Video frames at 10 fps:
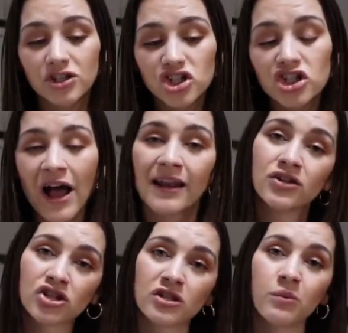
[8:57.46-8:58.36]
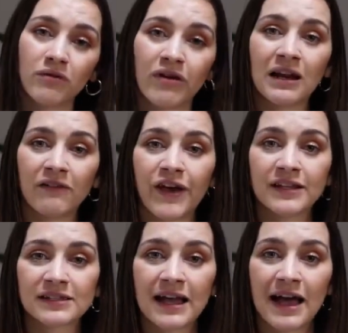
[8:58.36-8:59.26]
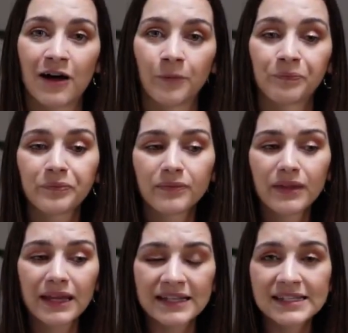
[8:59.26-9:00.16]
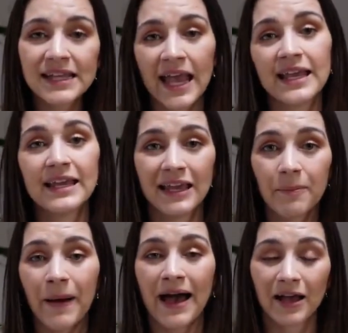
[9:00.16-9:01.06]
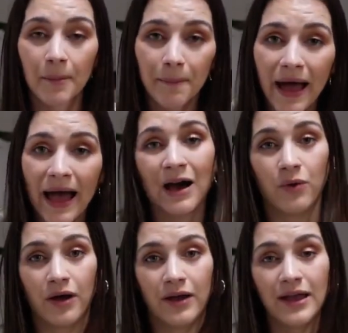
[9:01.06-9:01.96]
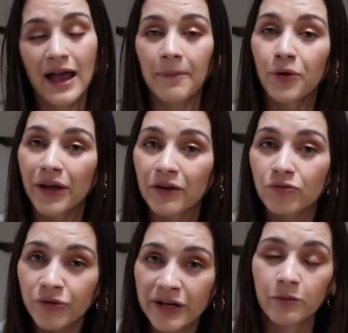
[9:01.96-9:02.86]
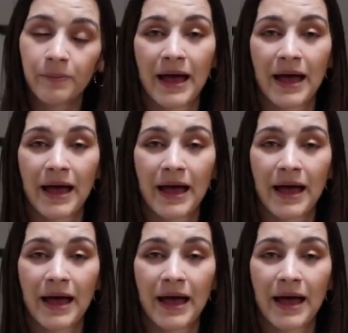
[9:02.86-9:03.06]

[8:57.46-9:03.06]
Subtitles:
The challenge that we really face now is taking back power and putting real